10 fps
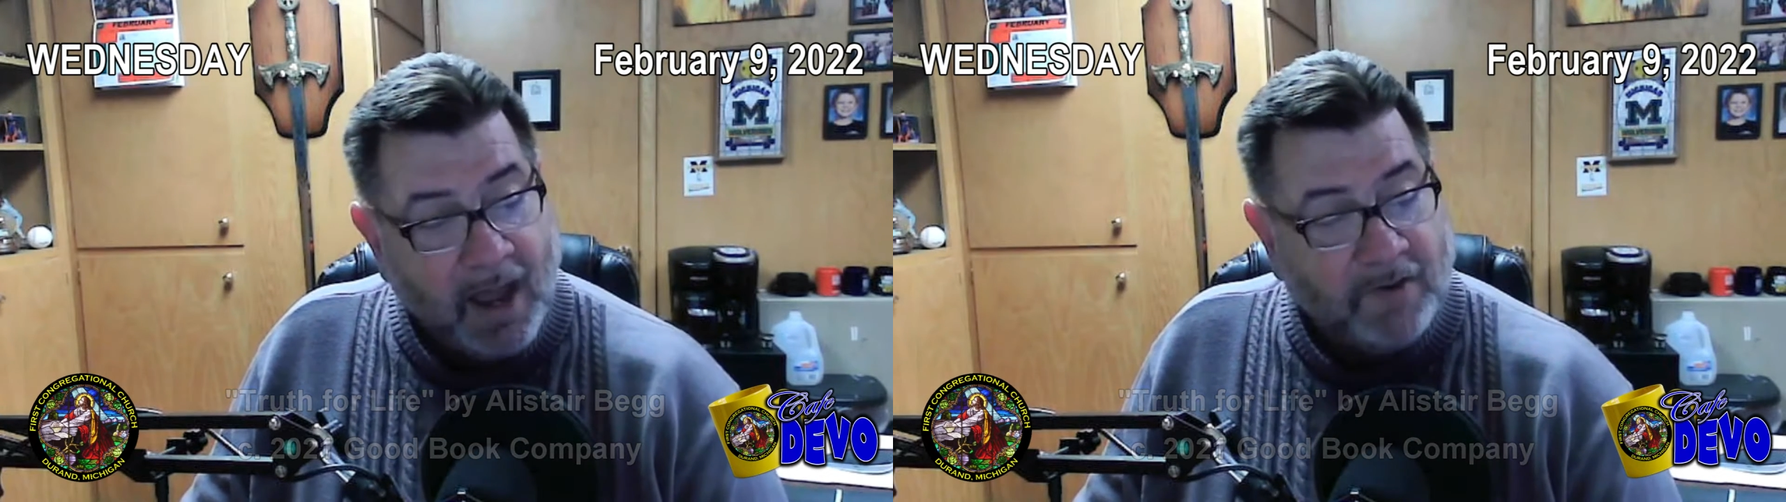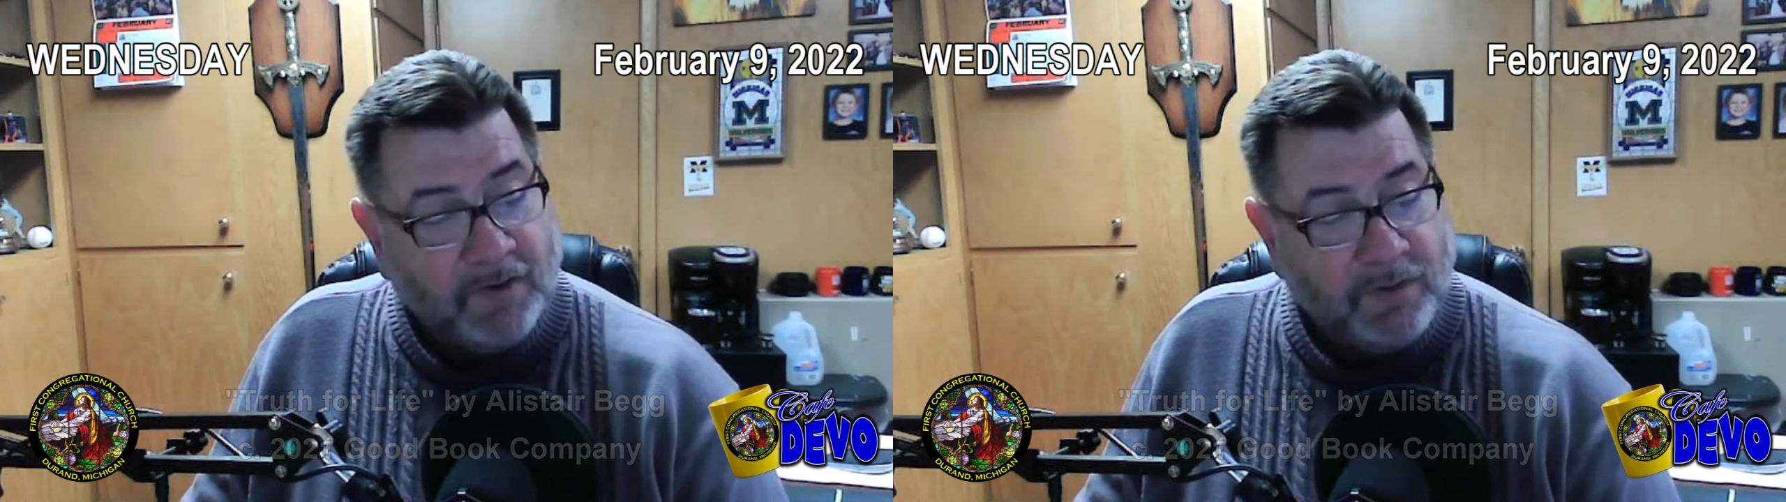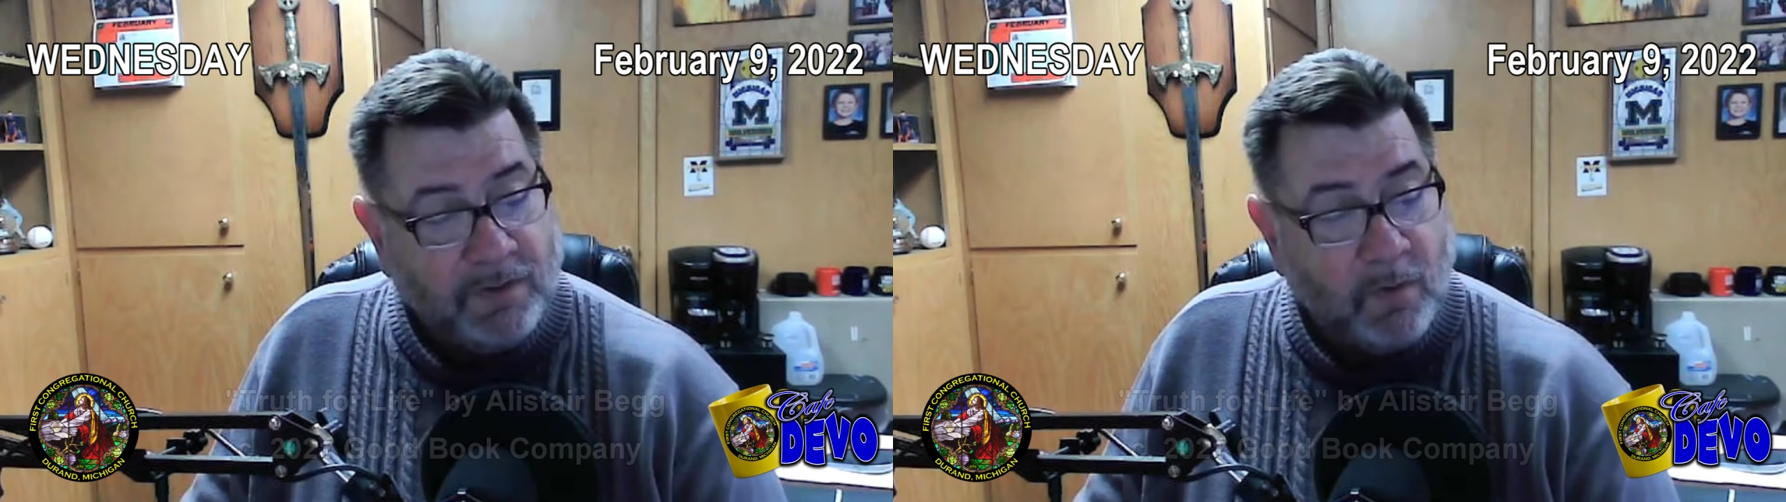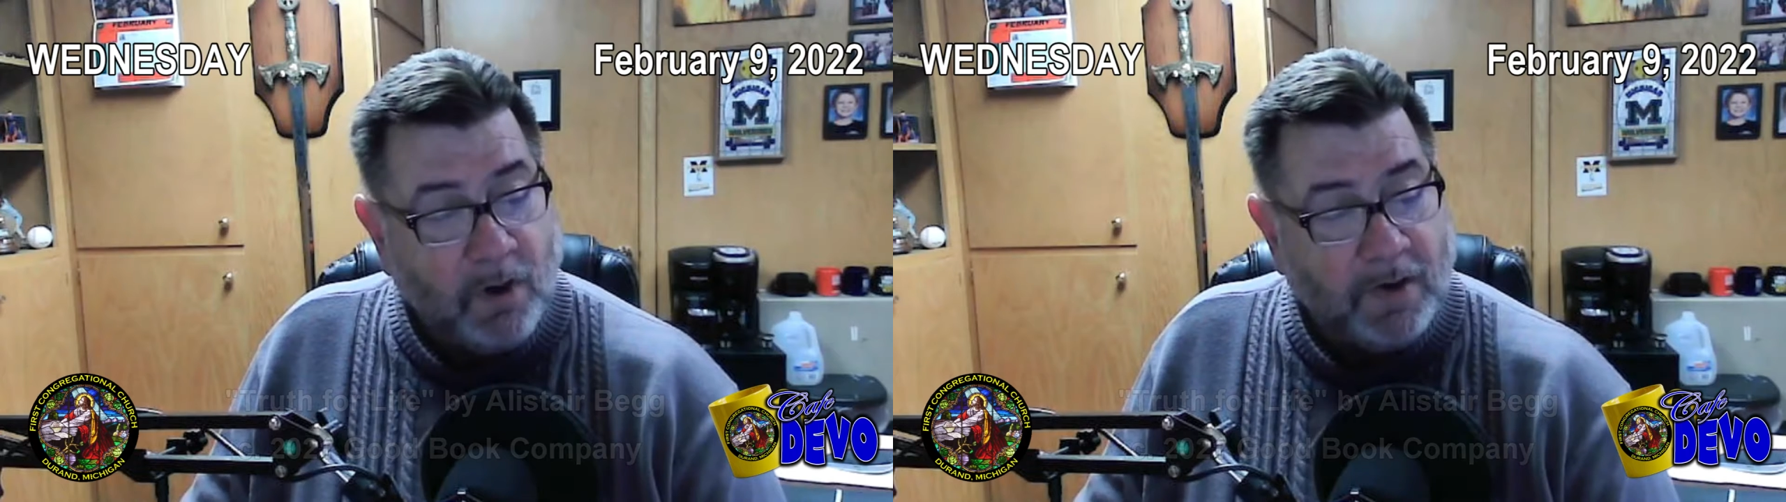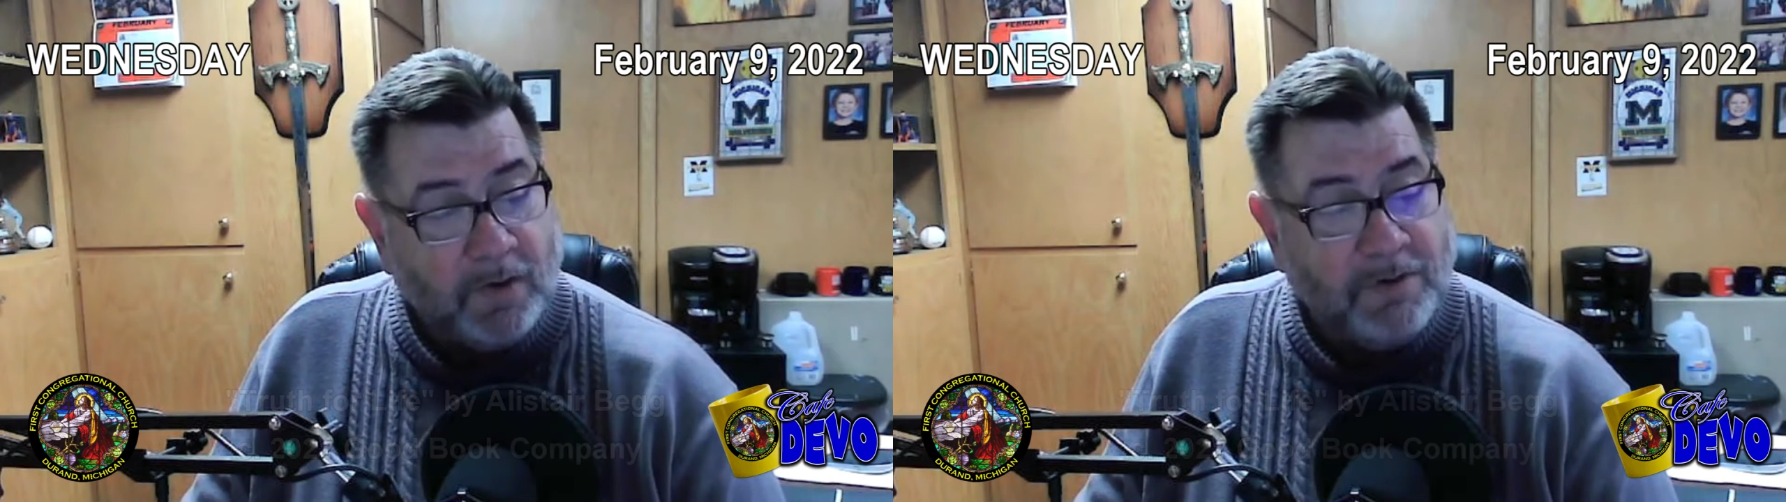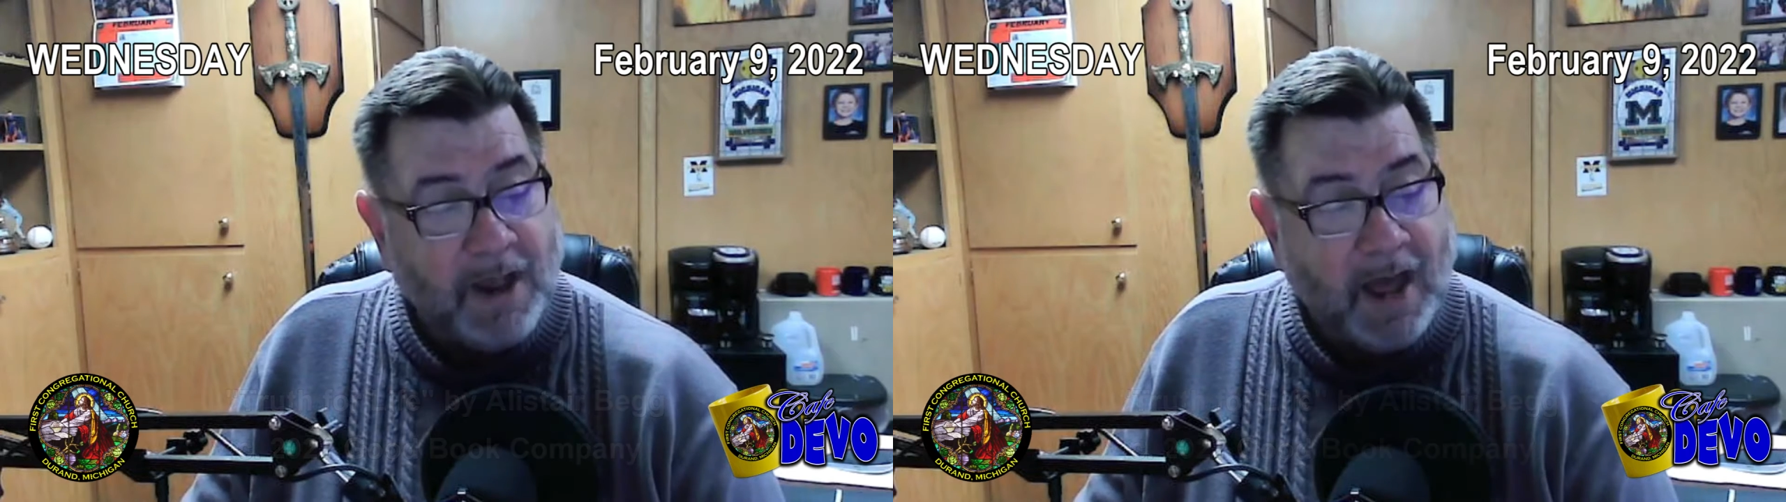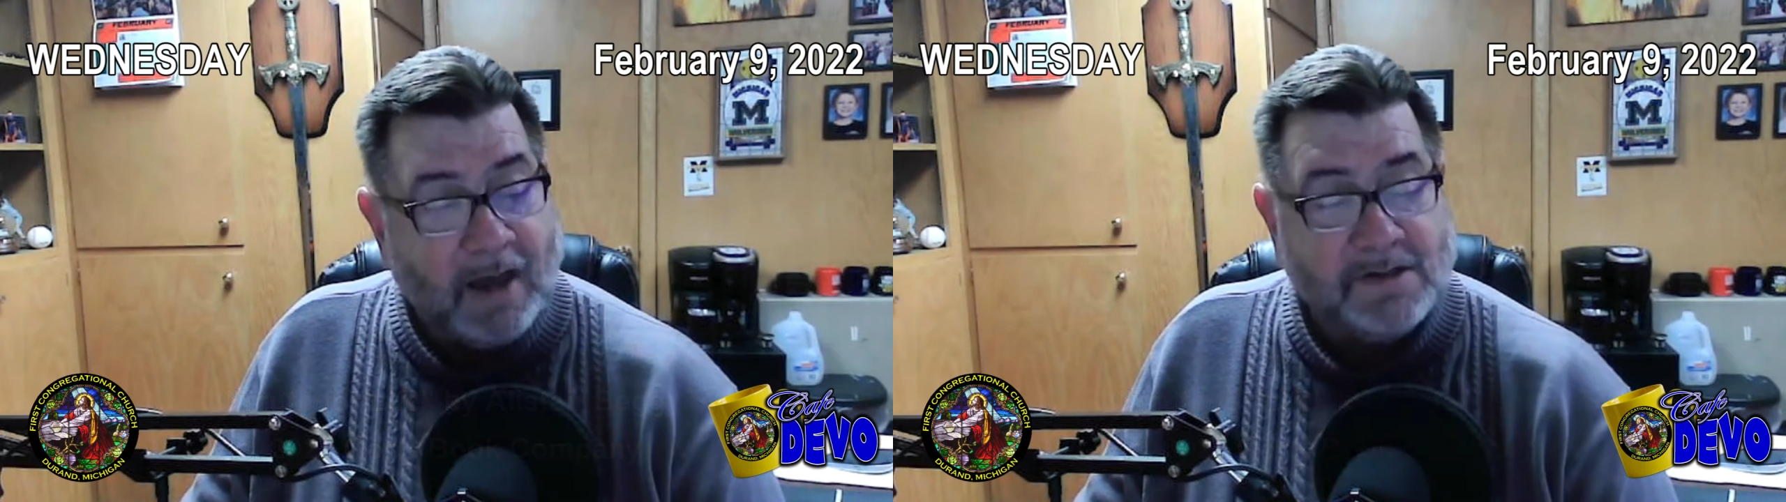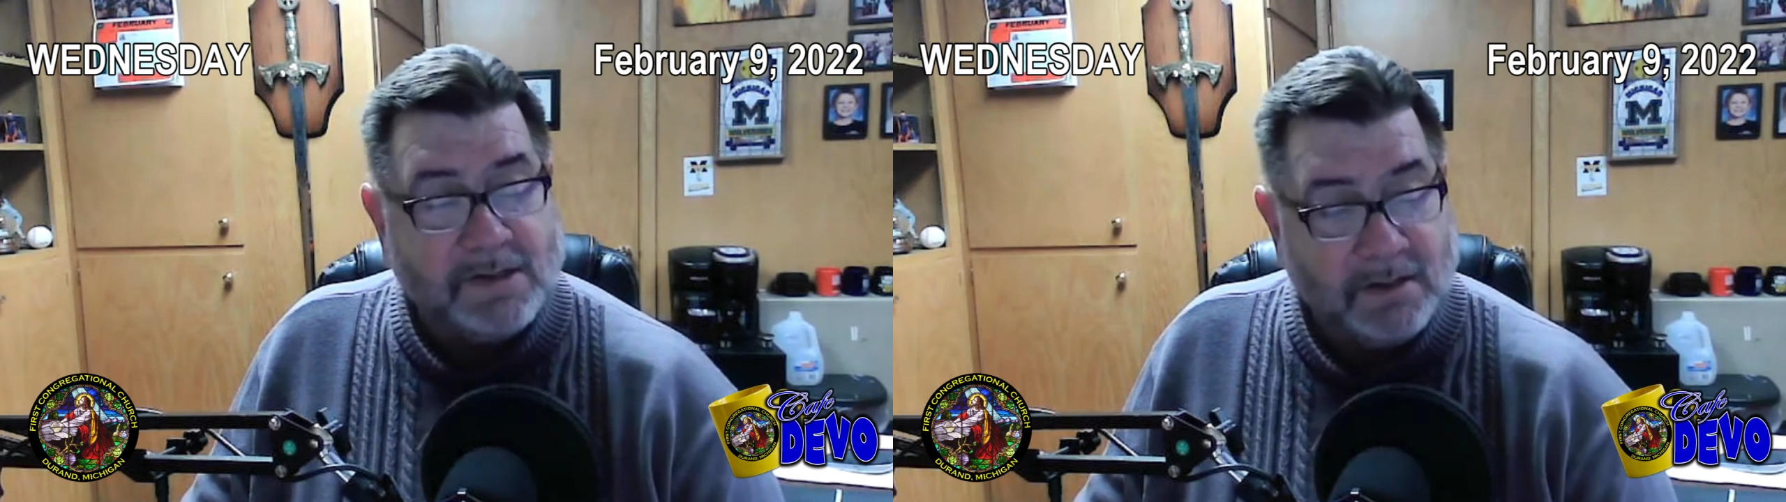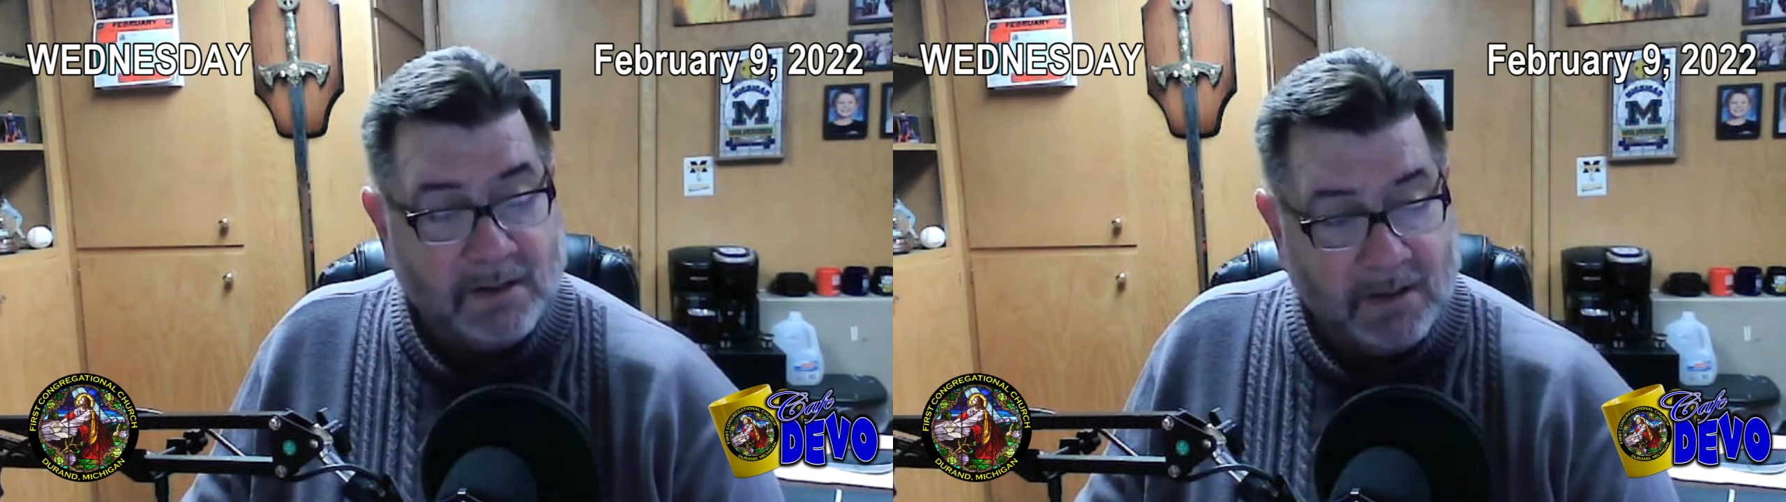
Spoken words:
and to the one who knocks,